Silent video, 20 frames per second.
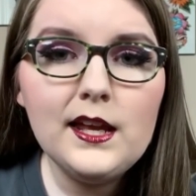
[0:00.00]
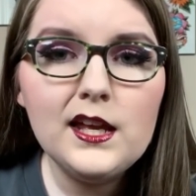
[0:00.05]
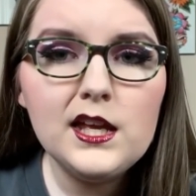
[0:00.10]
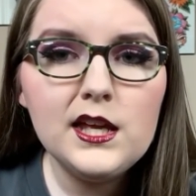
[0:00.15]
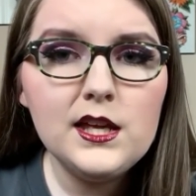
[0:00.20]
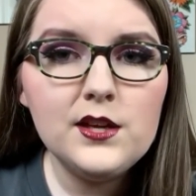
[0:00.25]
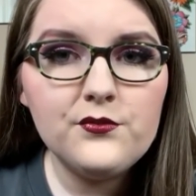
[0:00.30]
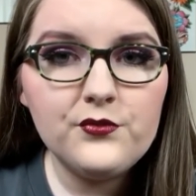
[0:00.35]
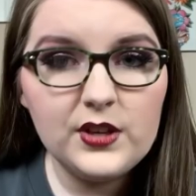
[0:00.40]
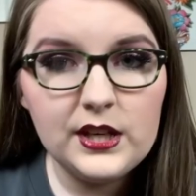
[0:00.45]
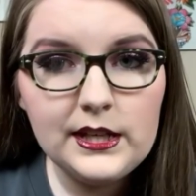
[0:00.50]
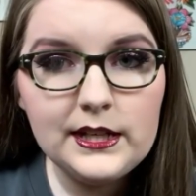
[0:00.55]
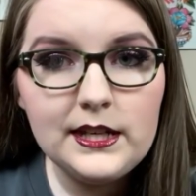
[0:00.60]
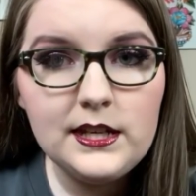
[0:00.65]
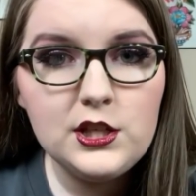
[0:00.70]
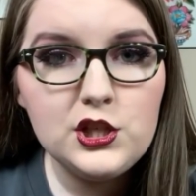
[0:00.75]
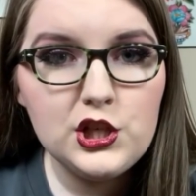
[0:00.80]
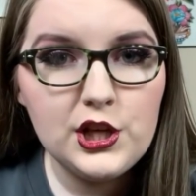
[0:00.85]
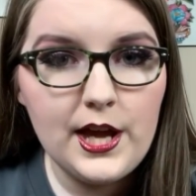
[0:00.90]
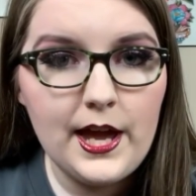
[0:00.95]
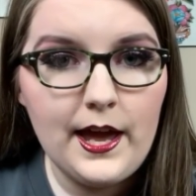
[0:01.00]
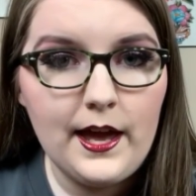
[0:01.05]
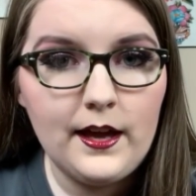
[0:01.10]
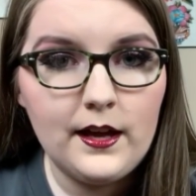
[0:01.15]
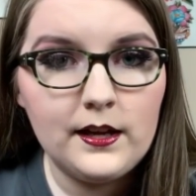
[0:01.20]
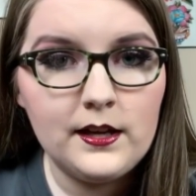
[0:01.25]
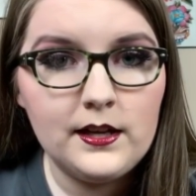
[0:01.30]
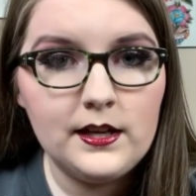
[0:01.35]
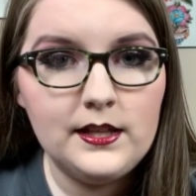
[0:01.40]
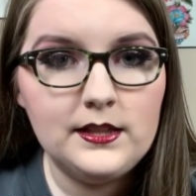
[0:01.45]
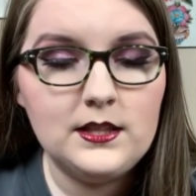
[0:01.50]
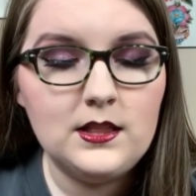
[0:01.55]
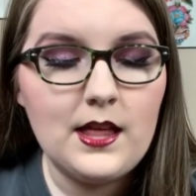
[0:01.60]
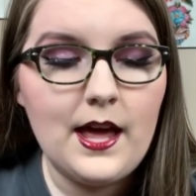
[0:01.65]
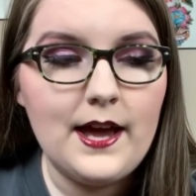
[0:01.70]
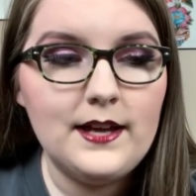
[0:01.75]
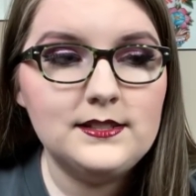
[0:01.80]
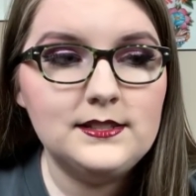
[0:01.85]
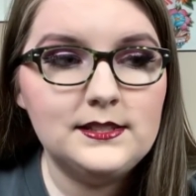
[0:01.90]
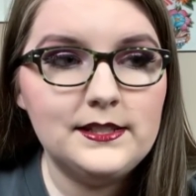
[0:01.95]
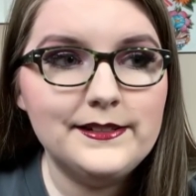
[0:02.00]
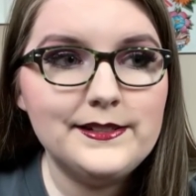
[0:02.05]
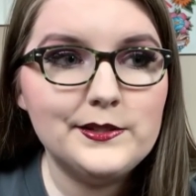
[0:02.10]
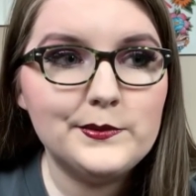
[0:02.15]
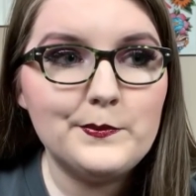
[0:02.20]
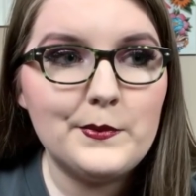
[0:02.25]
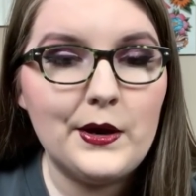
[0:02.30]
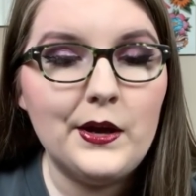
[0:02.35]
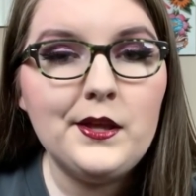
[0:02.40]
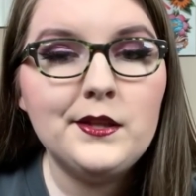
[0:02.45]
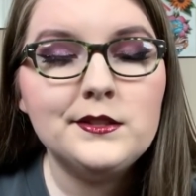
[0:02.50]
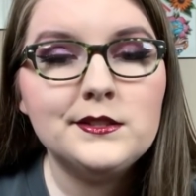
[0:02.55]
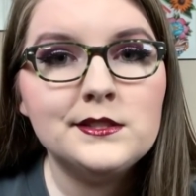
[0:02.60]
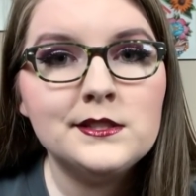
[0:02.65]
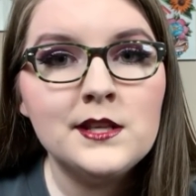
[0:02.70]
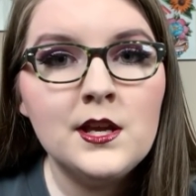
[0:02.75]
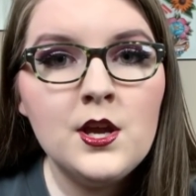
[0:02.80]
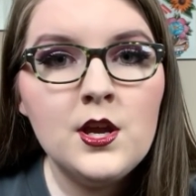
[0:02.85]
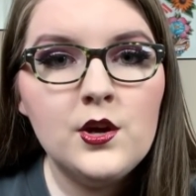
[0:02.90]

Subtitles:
if any check in the last 6 months